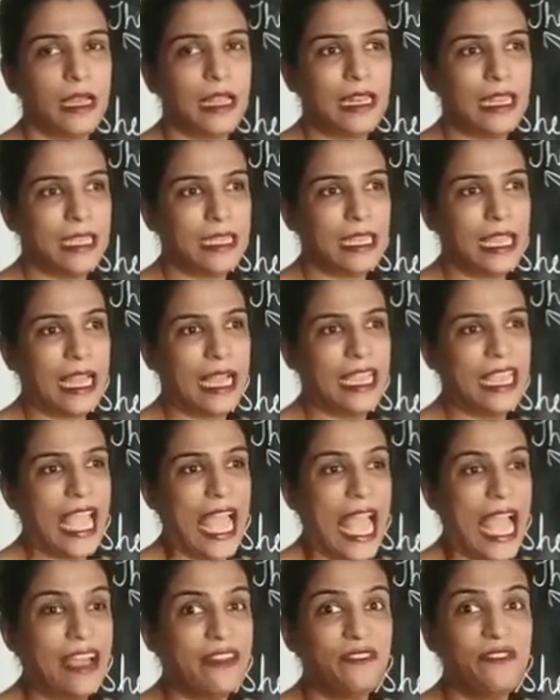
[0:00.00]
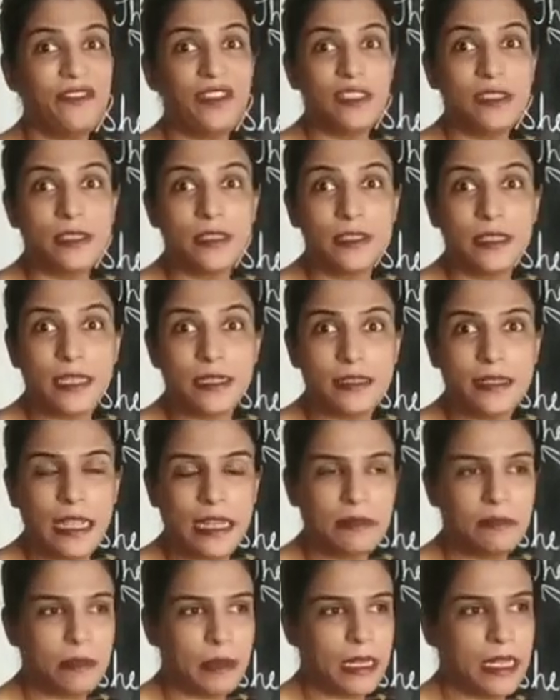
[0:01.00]
Like I have visited
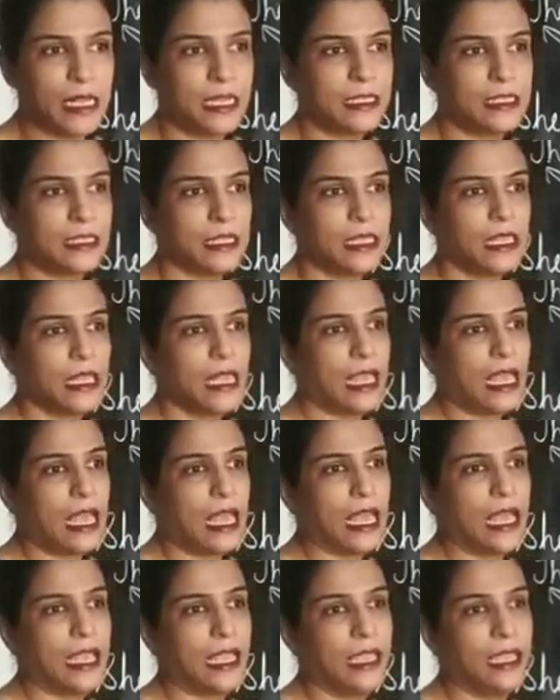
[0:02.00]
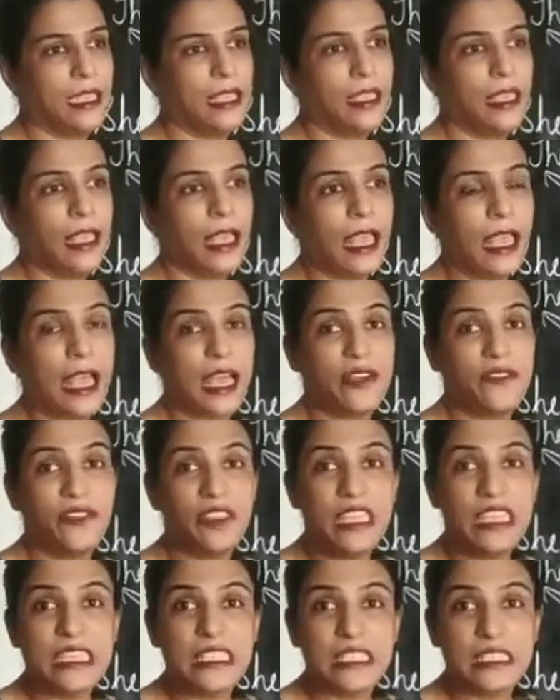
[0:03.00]
that place, I
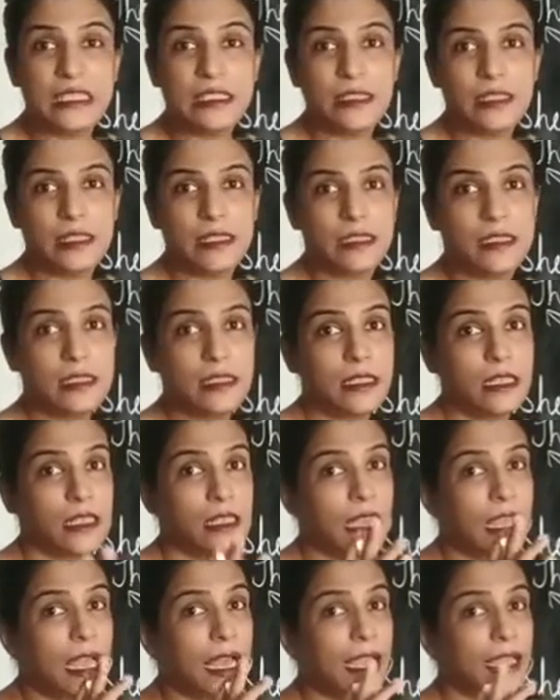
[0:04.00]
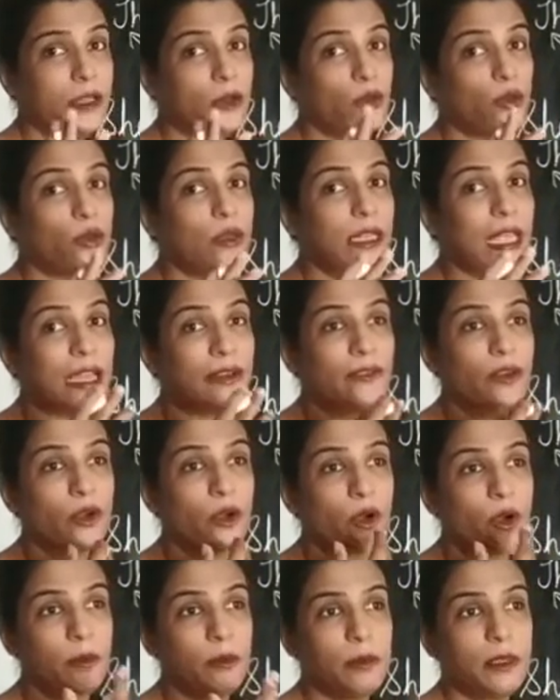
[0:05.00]
have eaten this. I don't have a
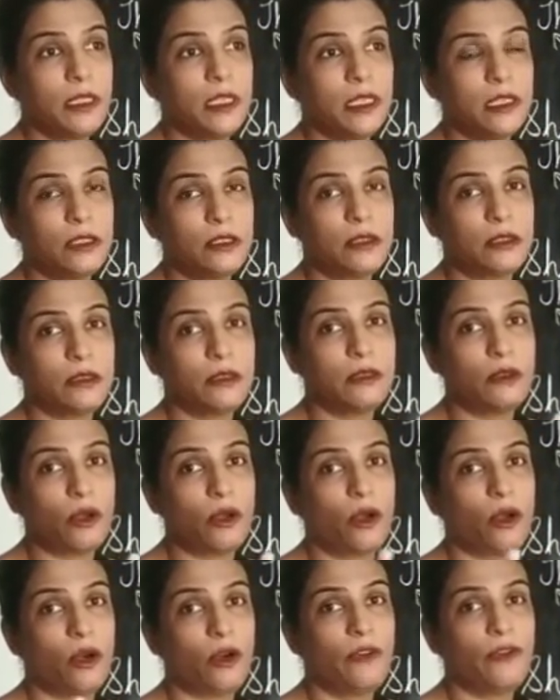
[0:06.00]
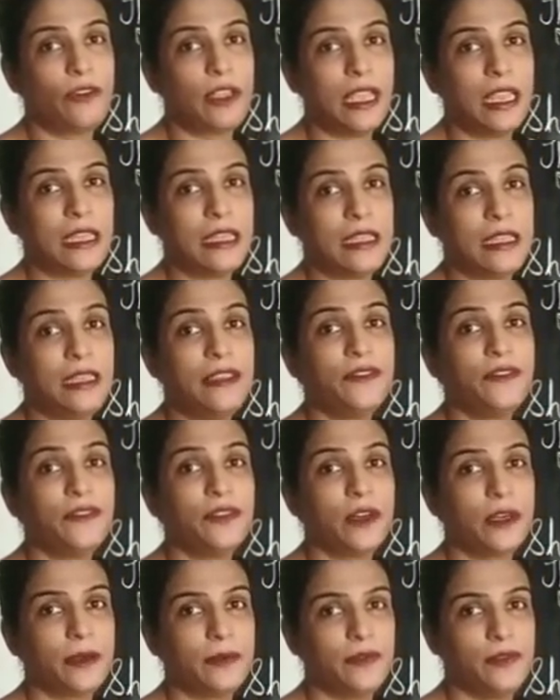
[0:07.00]
combination of any
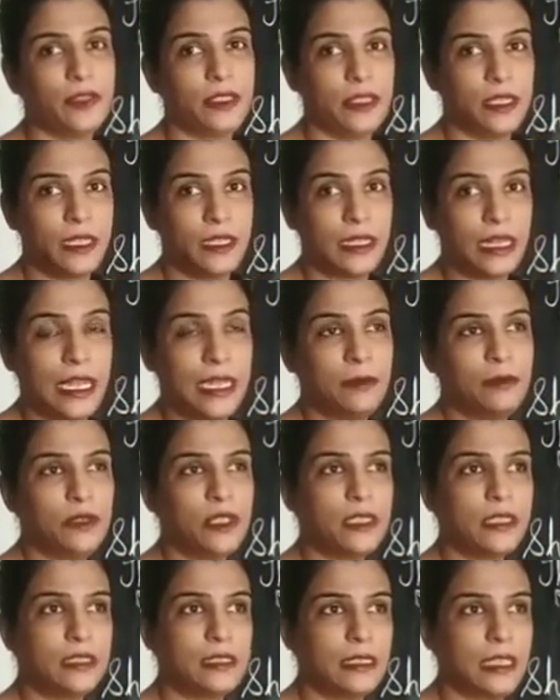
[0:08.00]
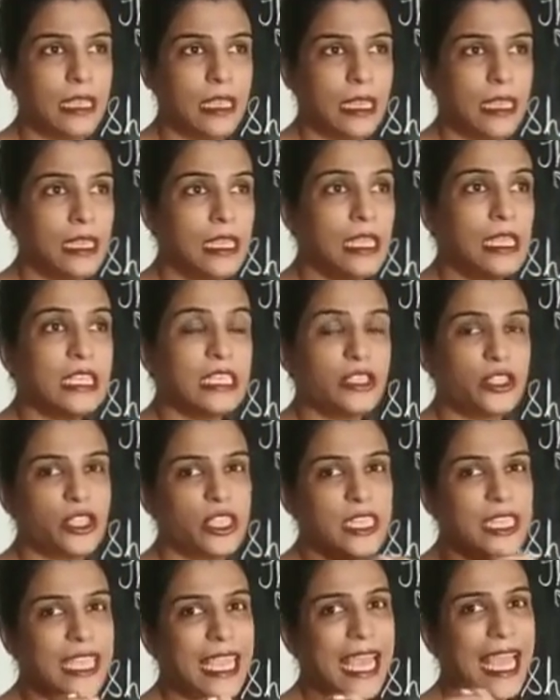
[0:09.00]
verb with it. I'm just saying
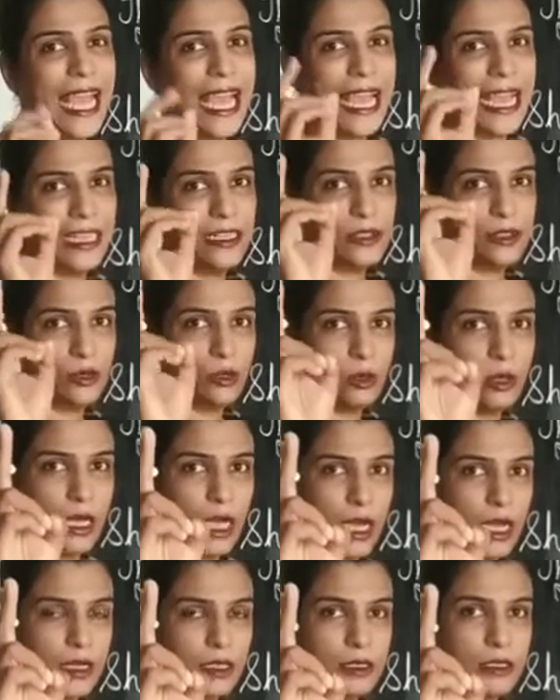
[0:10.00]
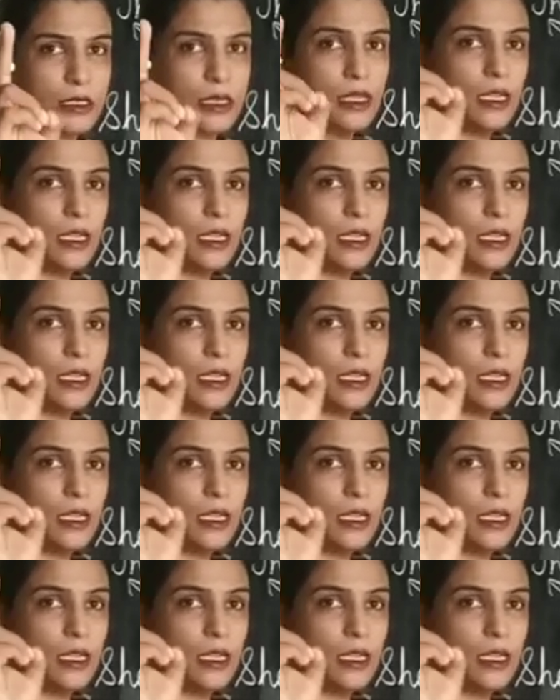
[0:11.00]
she has 2 cars.